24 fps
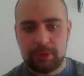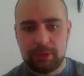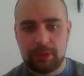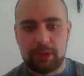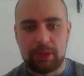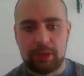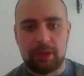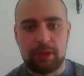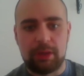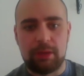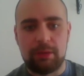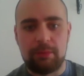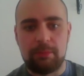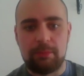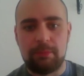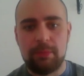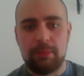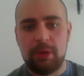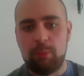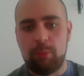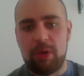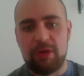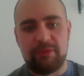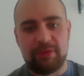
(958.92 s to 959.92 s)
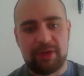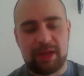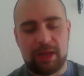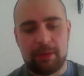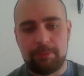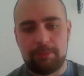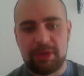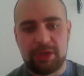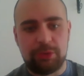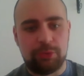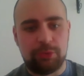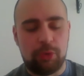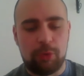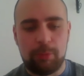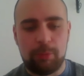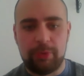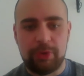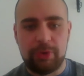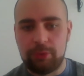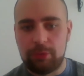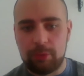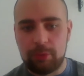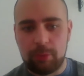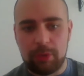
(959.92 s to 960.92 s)
um, whether that be
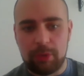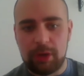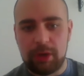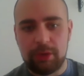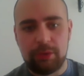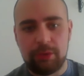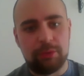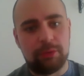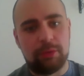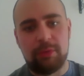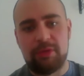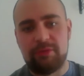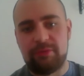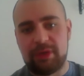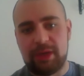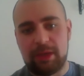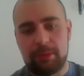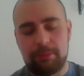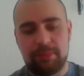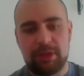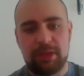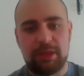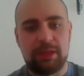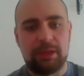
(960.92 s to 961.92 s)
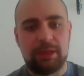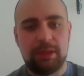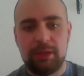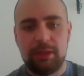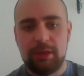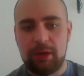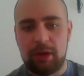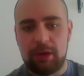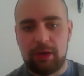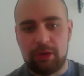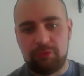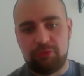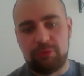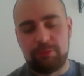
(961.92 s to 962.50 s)
0.01 or whether that be 100%.